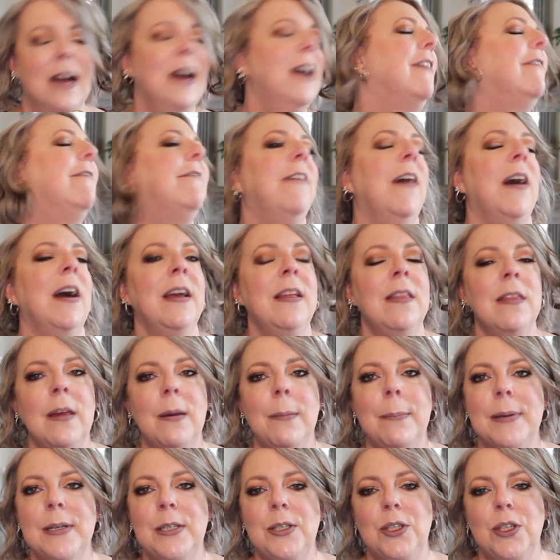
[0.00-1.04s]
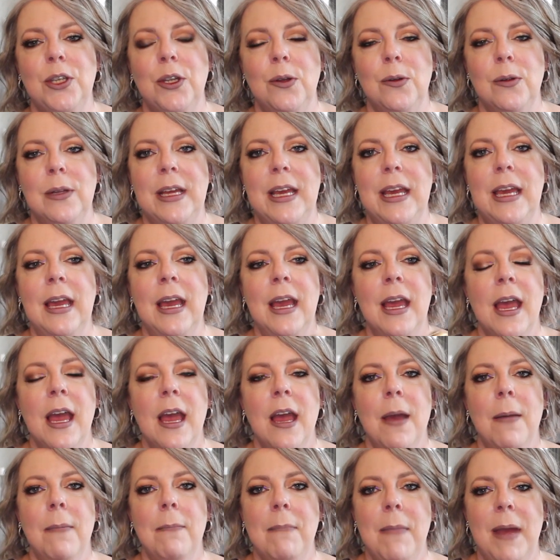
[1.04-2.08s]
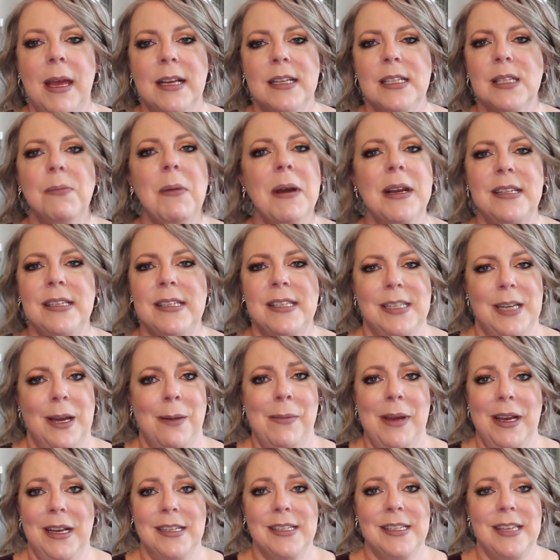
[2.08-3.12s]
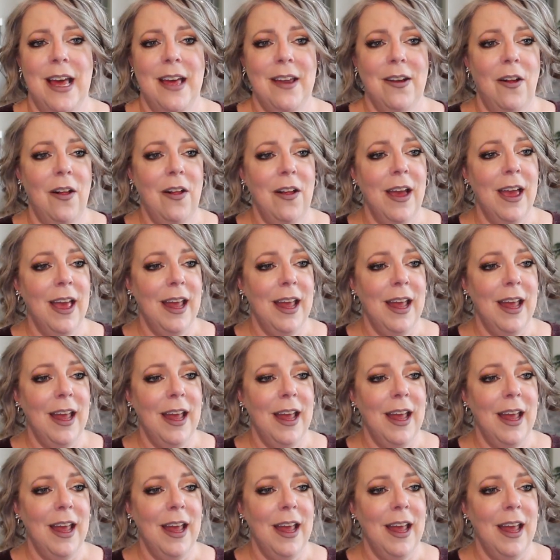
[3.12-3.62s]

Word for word: I find that patchouli makes my stomach settle